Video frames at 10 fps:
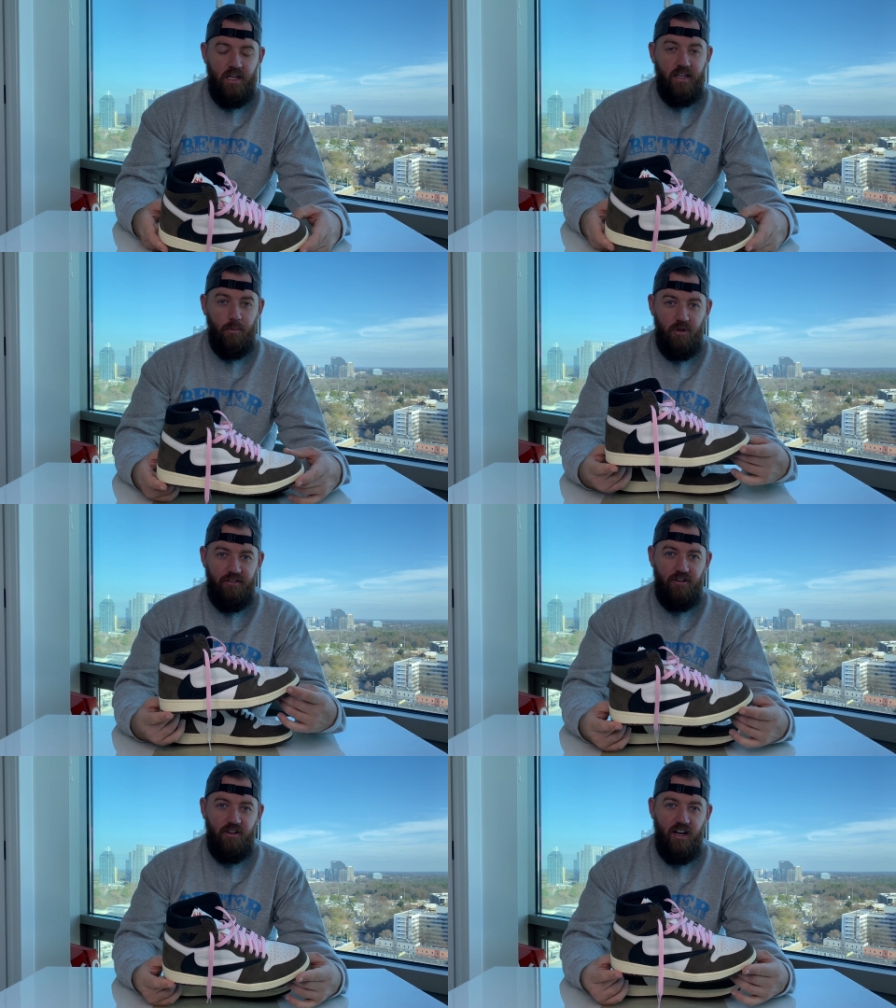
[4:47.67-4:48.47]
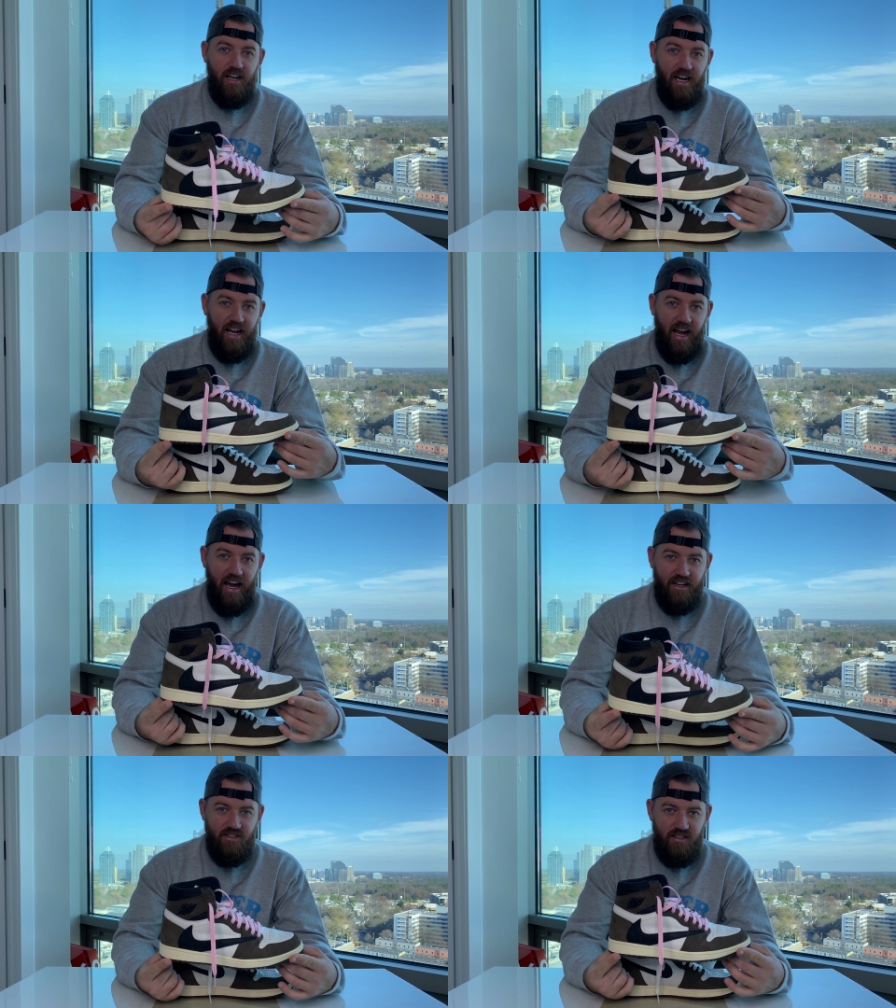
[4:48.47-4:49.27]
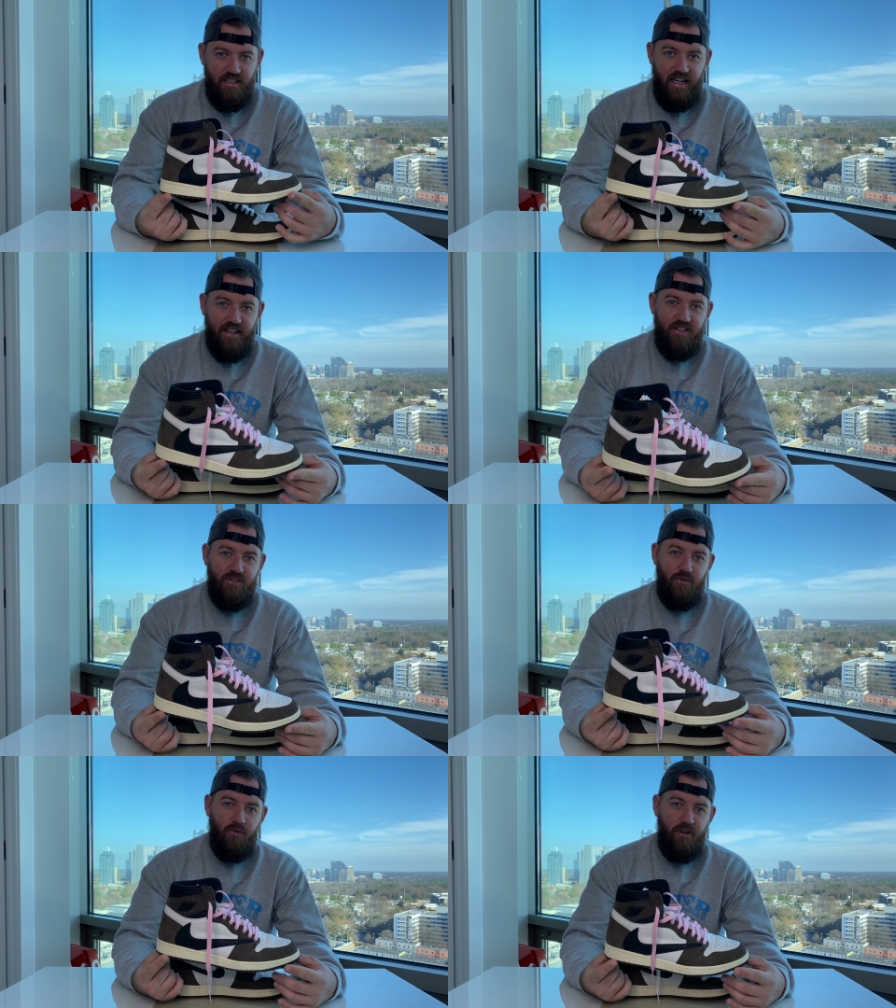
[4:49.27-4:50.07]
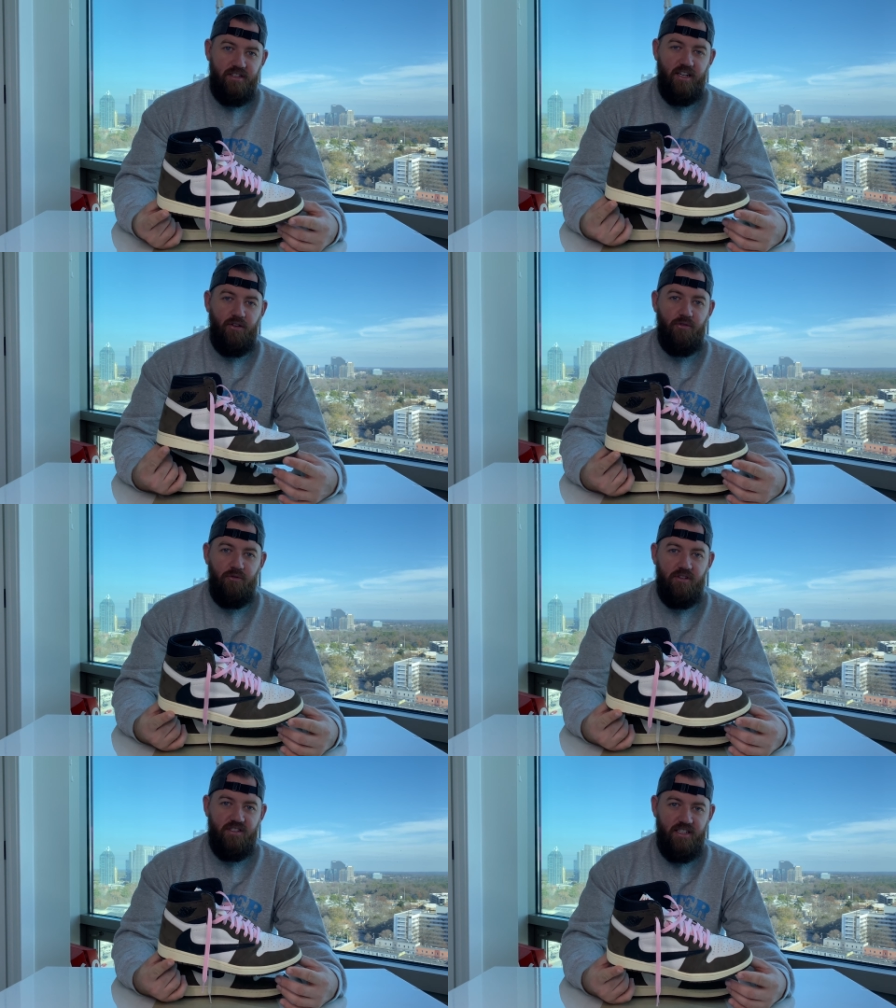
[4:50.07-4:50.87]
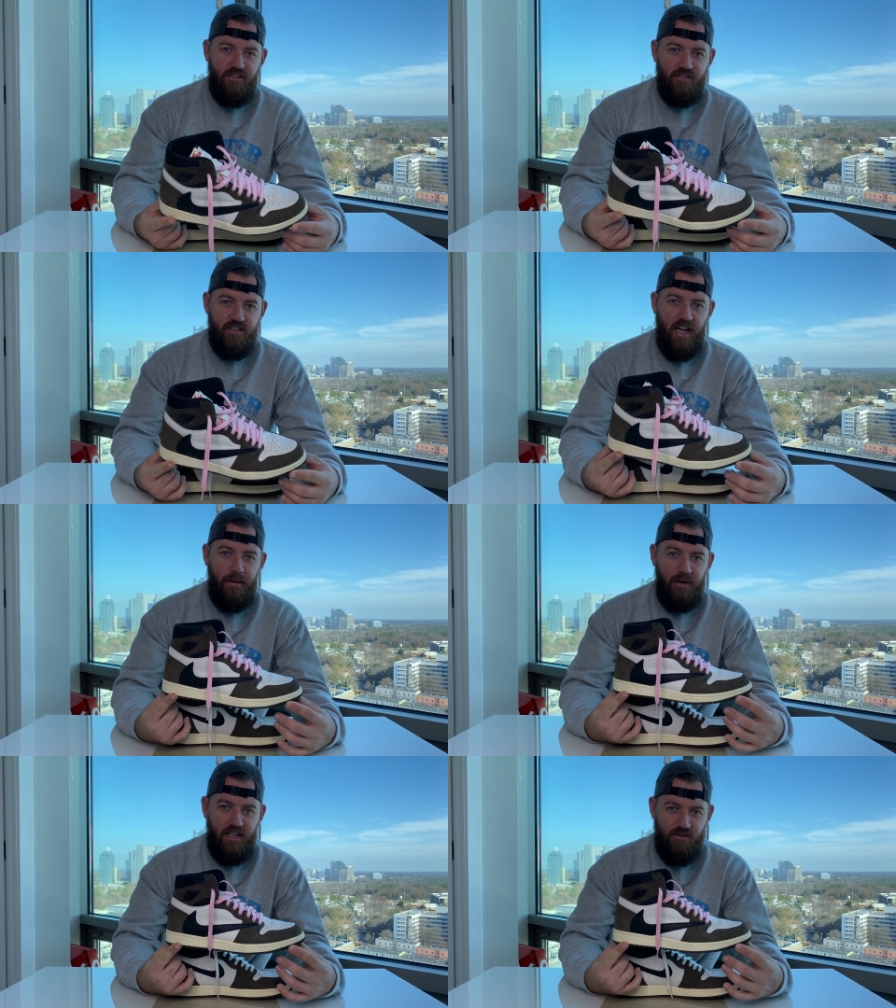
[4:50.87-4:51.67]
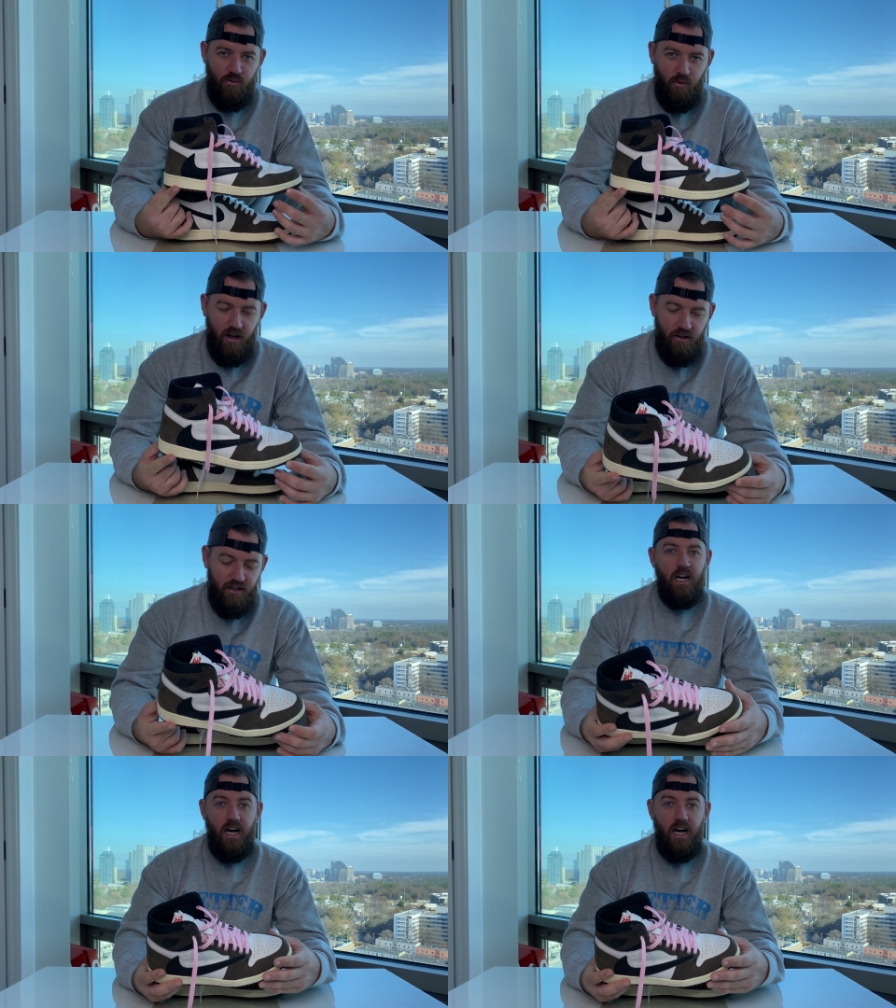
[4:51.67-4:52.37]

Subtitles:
Now, believe it or not, I actually got these for retail through the sneakers app as well.